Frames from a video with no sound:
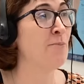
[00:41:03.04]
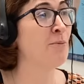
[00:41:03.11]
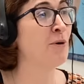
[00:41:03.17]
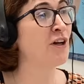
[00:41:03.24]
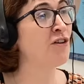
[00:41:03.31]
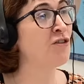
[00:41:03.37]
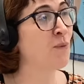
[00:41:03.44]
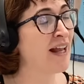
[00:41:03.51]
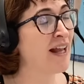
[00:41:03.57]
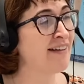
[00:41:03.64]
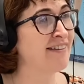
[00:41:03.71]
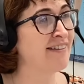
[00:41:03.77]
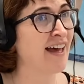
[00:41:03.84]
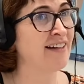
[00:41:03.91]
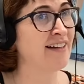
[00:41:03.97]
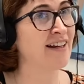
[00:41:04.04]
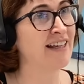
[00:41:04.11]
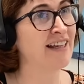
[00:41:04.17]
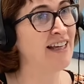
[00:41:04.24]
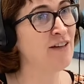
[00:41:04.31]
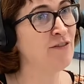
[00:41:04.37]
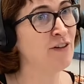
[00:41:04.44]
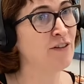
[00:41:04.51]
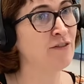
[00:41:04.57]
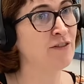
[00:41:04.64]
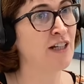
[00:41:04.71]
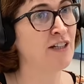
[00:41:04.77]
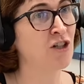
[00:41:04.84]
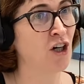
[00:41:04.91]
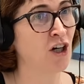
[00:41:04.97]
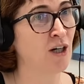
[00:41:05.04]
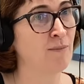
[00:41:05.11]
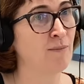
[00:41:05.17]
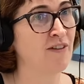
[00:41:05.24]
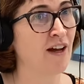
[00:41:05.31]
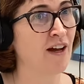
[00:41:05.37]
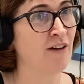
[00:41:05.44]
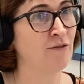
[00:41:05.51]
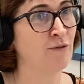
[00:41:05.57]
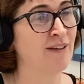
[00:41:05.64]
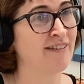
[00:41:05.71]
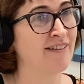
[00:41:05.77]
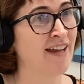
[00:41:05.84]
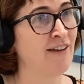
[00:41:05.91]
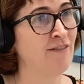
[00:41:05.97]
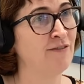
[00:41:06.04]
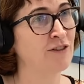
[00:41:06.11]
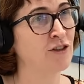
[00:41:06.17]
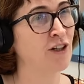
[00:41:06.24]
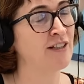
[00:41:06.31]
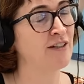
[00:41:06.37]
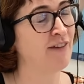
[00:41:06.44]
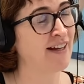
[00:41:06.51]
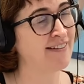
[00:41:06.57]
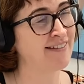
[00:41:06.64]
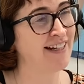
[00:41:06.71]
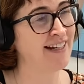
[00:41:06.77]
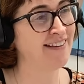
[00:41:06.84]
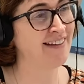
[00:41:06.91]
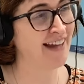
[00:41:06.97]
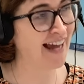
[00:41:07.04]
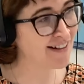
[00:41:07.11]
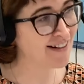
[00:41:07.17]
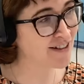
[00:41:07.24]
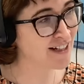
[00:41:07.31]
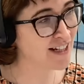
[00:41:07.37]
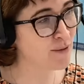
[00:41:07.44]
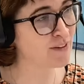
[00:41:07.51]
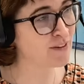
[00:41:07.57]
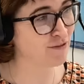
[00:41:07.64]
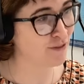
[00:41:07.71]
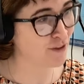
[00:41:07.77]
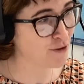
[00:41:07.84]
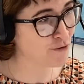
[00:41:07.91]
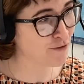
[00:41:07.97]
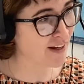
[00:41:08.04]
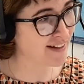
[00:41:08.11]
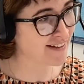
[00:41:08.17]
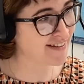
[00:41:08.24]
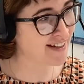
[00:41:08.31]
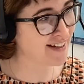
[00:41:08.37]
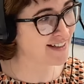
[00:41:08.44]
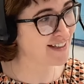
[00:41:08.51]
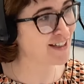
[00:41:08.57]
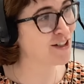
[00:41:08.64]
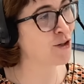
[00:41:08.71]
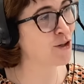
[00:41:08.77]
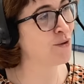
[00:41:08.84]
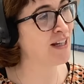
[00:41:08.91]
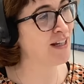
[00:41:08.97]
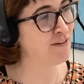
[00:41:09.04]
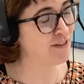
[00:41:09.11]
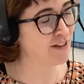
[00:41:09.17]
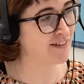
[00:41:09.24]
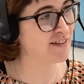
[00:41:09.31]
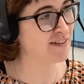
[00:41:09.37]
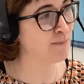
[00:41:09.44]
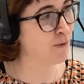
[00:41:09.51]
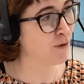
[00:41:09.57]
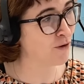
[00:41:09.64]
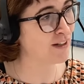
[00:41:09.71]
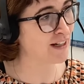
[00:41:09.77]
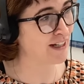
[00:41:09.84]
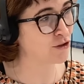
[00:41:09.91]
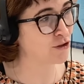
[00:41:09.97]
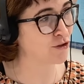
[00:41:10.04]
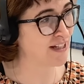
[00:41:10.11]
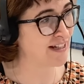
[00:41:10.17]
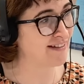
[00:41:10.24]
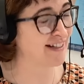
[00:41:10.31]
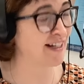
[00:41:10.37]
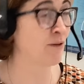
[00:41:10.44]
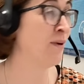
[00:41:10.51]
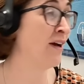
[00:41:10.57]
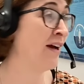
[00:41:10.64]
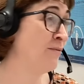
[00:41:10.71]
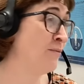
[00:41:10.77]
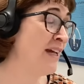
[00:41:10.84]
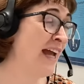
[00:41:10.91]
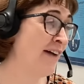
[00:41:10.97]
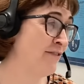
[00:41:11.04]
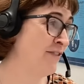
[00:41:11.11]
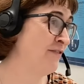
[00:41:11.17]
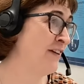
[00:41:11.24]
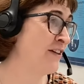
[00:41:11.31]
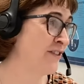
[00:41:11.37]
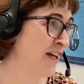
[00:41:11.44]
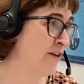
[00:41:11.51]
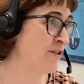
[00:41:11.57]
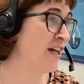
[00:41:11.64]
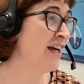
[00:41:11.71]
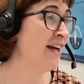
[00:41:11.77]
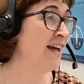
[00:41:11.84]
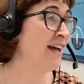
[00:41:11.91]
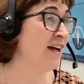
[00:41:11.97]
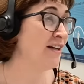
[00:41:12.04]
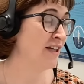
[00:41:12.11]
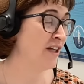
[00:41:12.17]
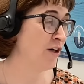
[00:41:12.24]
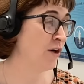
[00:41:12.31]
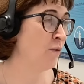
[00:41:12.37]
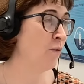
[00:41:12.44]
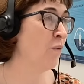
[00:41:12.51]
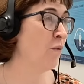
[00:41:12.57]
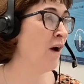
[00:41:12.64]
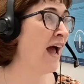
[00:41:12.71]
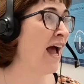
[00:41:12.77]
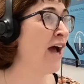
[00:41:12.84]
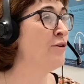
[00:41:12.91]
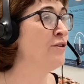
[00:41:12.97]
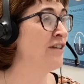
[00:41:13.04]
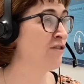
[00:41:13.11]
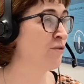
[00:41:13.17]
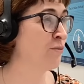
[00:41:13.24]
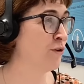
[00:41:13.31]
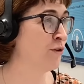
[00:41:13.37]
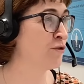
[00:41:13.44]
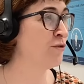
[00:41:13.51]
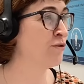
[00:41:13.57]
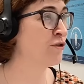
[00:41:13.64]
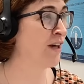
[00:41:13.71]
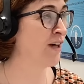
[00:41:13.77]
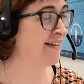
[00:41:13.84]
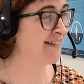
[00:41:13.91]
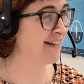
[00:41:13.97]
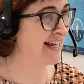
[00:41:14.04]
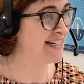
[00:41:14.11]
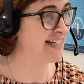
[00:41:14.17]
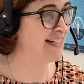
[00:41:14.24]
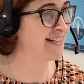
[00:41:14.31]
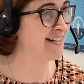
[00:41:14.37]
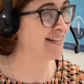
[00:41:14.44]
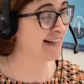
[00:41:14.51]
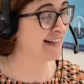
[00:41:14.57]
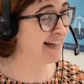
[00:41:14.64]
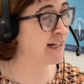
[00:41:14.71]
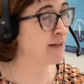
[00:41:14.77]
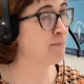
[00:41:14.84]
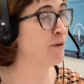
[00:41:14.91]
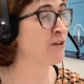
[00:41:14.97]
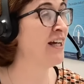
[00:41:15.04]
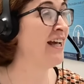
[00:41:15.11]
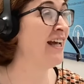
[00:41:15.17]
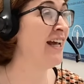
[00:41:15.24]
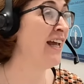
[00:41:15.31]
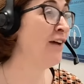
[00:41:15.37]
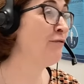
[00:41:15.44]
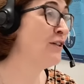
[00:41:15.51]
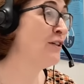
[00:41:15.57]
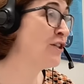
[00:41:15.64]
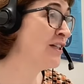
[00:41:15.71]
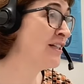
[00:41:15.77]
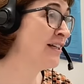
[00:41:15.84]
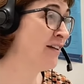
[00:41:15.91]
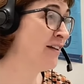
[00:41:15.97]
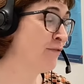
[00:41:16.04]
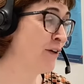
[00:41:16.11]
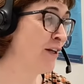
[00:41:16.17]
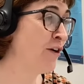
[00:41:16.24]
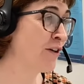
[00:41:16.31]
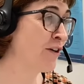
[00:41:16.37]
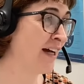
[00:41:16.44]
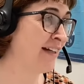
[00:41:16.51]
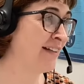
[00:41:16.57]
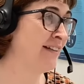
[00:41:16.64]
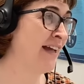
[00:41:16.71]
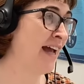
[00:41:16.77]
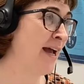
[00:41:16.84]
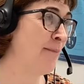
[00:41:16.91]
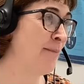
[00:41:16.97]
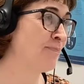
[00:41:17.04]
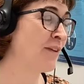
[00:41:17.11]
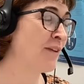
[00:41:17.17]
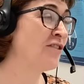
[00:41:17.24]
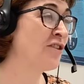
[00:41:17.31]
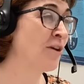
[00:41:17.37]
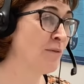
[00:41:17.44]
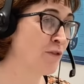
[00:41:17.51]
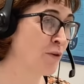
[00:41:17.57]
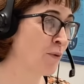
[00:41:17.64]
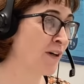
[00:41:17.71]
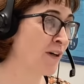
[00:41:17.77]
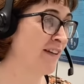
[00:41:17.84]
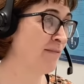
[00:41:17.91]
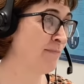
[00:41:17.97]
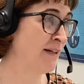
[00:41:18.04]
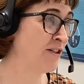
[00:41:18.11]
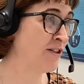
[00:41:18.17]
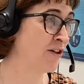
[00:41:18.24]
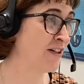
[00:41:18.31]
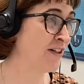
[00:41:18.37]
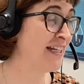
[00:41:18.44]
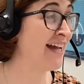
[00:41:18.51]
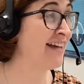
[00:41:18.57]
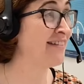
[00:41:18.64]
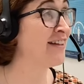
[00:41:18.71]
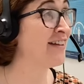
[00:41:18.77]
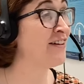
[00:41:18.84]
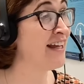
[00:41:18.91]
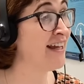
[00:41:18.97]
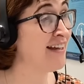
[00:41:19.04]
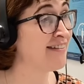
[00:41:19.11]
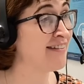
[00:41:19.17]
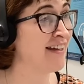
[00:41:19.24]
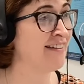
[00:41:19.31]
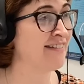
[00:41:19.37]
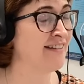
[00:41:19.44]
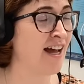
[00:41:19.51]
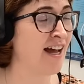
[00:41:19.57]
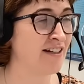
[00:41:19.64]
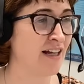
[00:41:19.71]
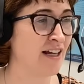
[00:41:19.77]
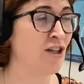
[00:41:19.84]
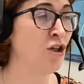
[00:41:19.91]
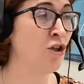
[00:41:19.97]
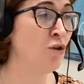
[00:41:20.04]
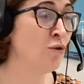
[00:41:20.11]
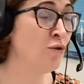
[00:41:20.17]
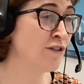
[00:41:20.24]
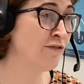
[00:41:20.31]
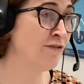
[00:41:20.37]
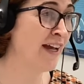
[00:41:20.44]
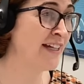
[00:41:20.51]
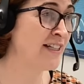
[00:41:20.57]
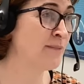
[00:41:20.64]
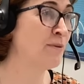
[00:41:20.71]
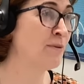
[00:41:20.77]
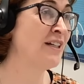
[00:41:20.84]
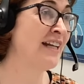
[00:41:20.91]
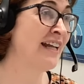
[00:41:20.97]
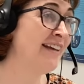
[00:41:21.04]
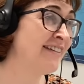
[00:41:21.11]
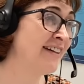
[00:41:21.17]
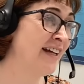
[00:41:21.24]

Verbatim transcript: But as well as that, like even in terms of, we'll say, trying to vaccinate the elderly with the flu vaccine, you know, even a small increase. Now, we, uh, we haven't figured out, you know, how this would translate into the clinic. But if we did, if we look at um, some of the work that's been done, yes, there is. It's not a huge effect, but it is.